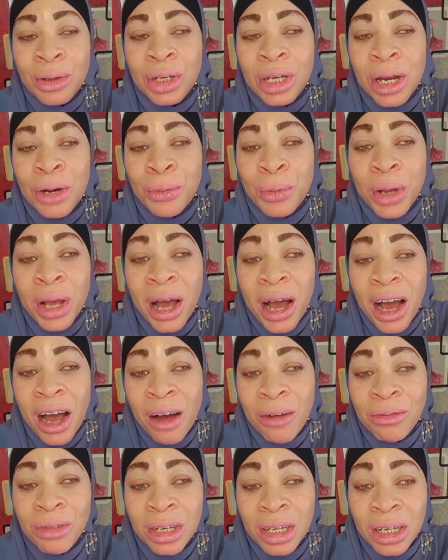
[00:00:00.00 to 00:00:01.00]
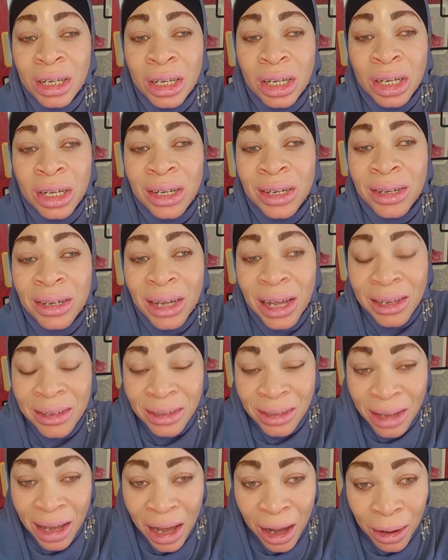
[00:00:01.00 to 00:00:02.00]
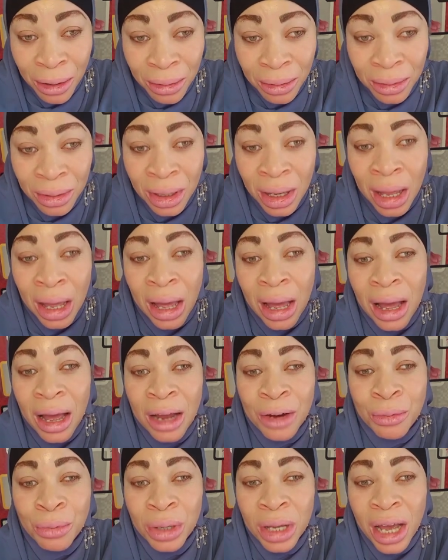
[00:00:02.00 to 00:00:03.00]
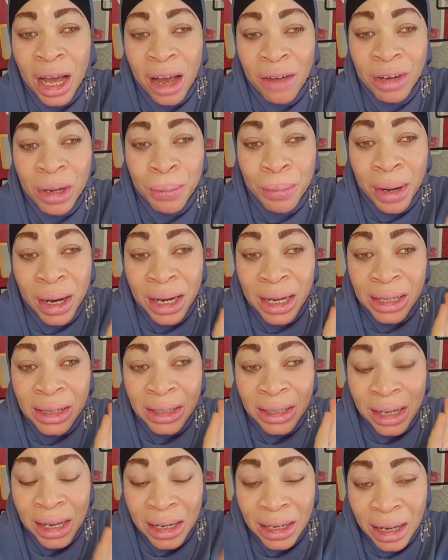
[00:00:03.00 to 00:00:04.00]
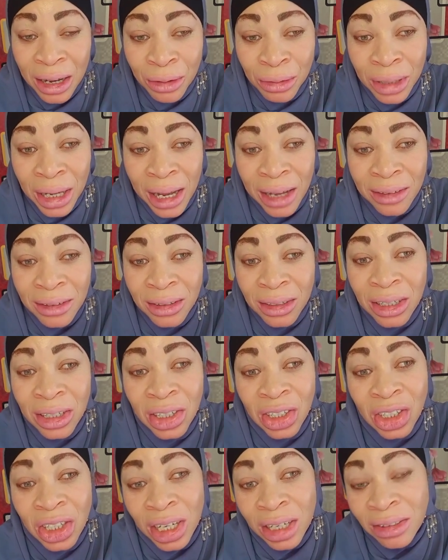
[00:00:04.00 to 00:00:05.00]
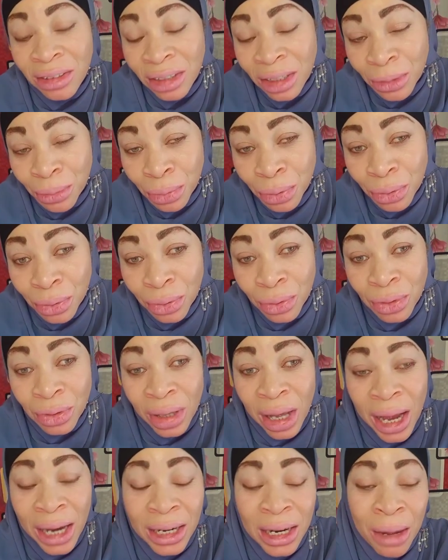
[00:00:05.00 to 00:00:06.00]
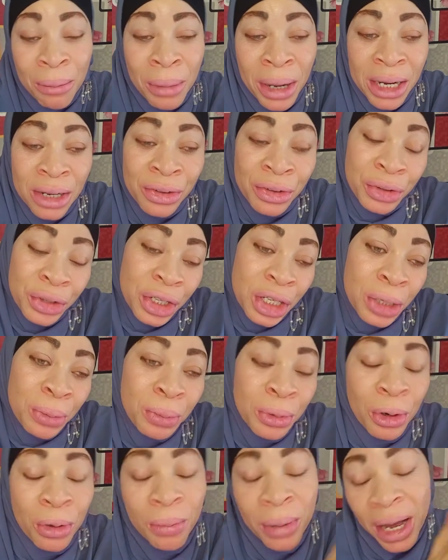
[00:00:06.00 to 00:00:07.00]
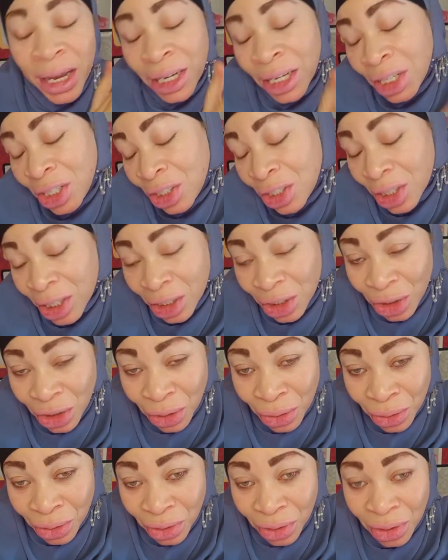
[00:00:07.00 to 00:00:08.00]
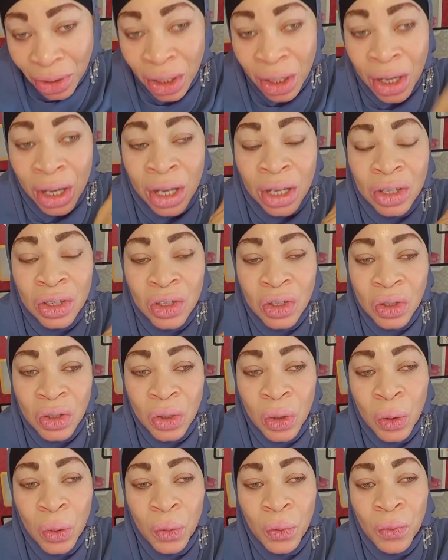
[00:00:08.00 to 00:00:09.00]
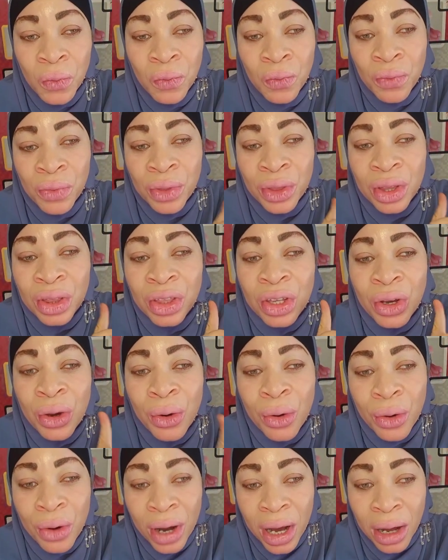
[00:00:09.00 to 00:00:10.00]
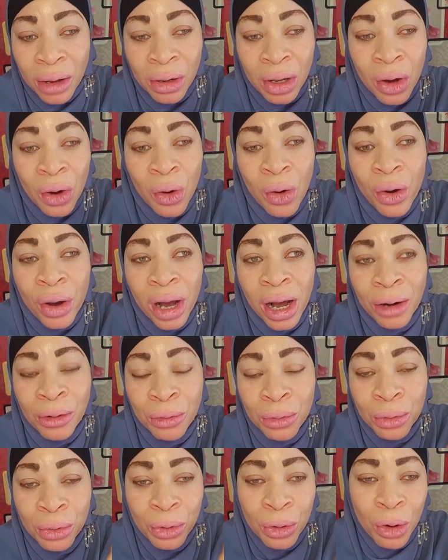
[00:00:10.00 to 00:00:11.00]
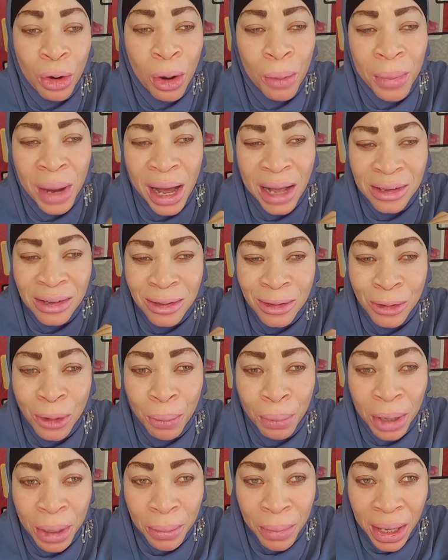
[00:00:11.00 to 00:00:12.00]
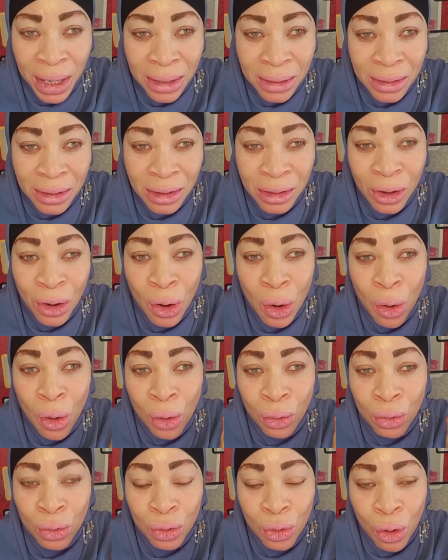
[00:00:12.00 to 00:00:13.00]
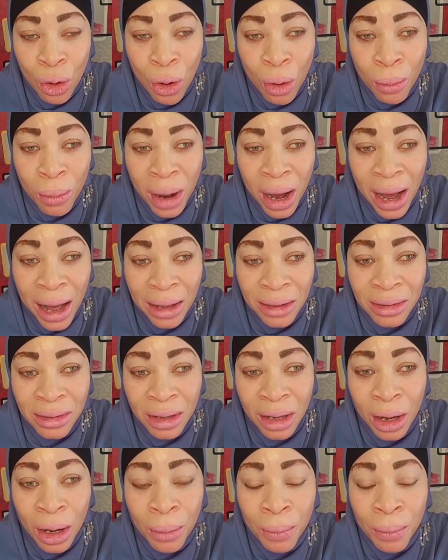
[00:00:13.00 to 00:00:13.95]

Then we have the nasal, and we have the parenteral, that's injectables, either by drip or by injections. So the oral could come as supplements or could come as